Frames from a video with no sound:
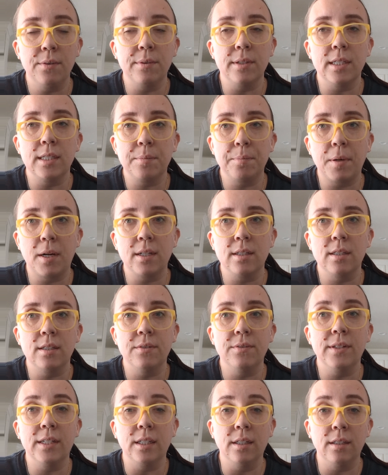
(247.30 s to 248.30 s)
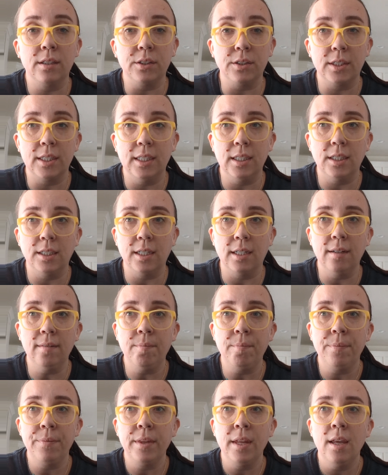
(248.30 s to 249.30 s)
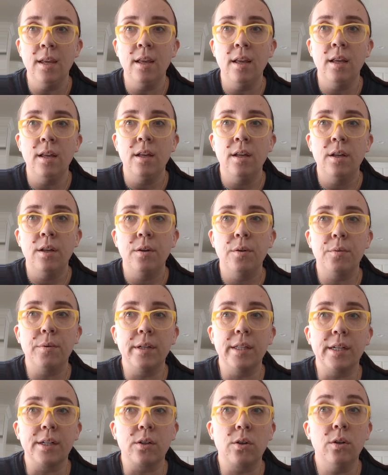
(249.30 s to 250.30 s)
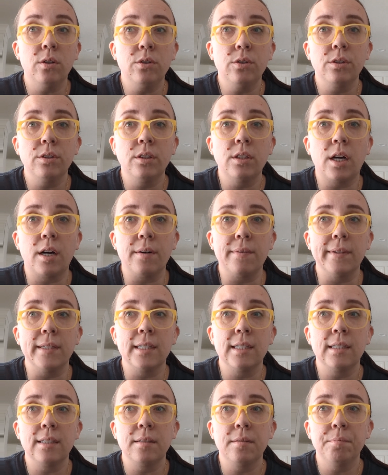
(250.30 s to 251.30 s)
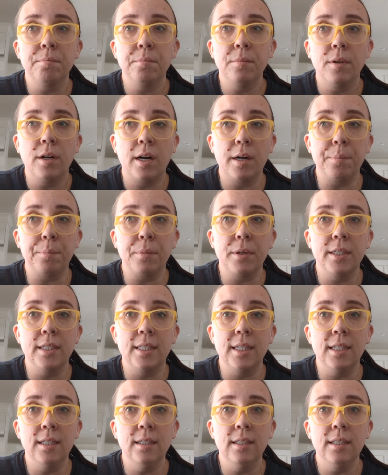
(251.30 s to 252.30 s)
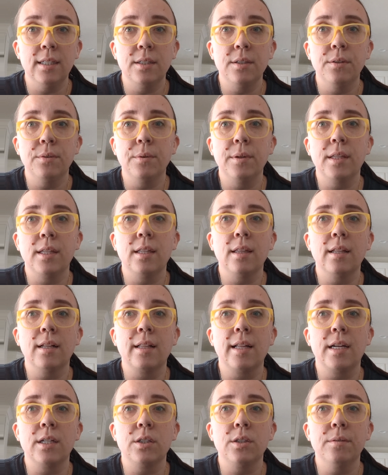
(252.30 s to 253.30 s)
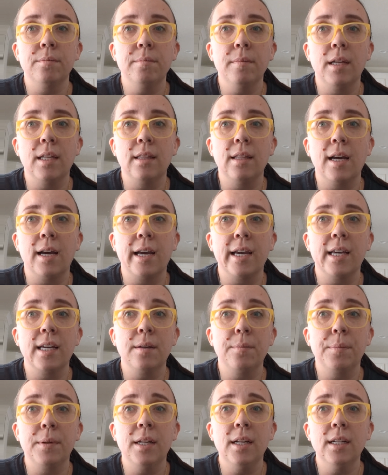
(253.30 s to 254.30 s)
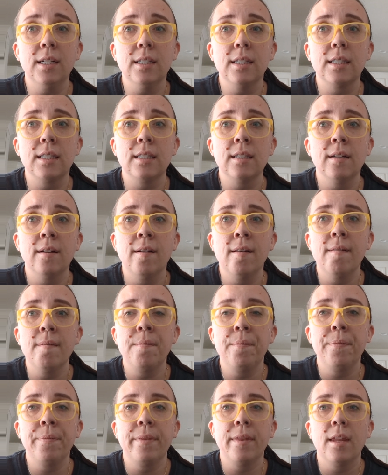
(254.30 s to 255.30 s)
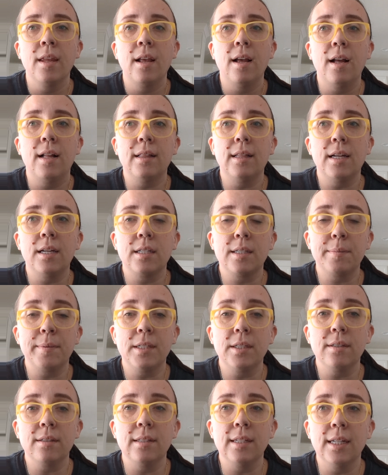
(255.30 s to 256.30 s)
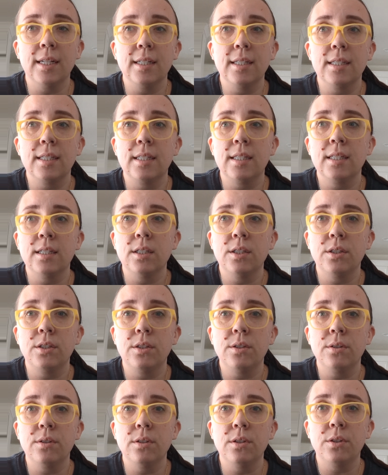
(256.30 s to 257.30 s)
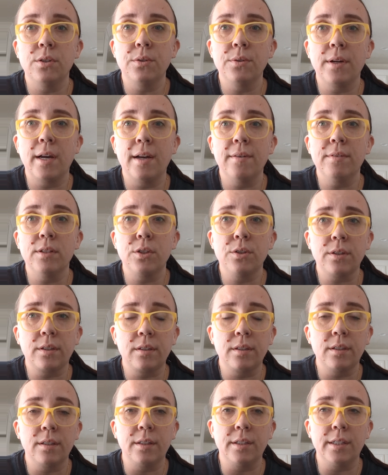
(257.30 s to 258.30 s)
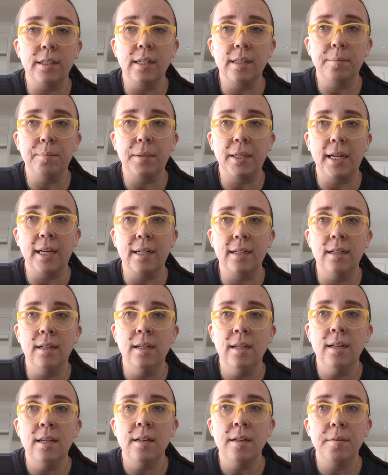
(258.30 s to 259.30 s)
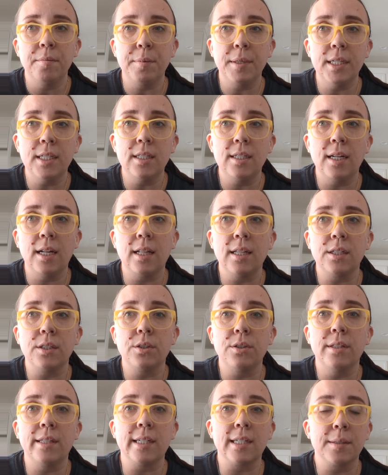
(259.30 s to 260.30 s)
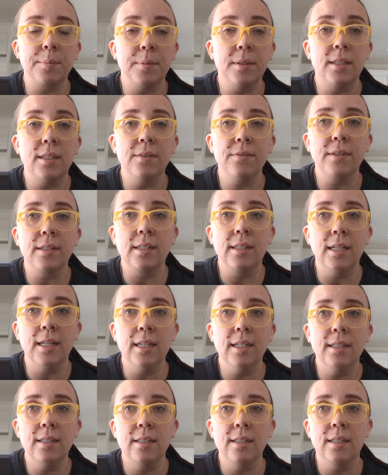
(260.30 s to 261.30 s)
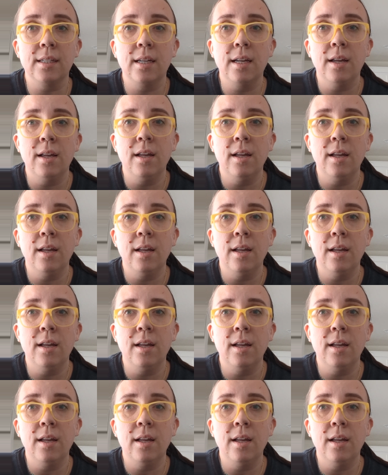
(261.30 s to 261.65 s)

responsive in your teaching, where their cultures are present within the classroom, and the IEPs allow special needs students to have a structured learning plan best tailored to their specific needs